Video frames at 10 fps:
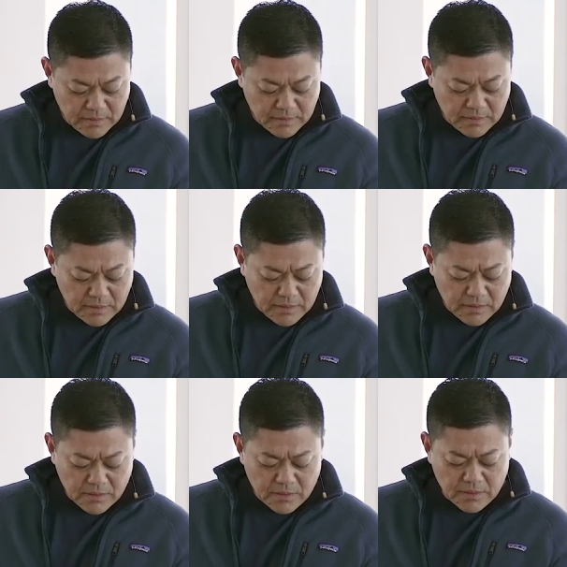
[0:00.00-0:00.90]

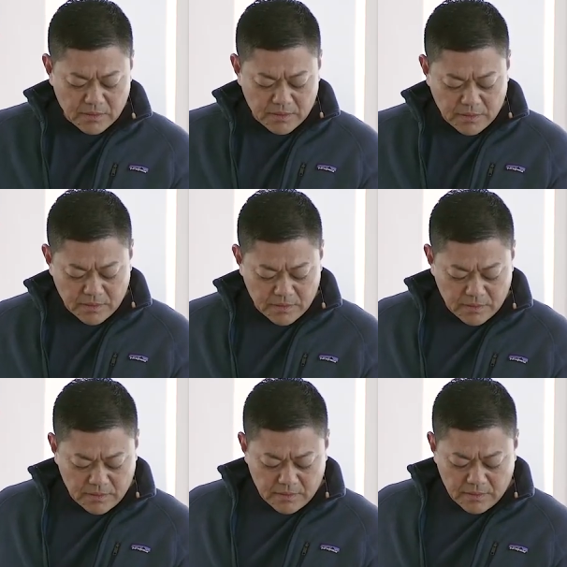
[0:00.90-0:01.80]
Nobody speaks.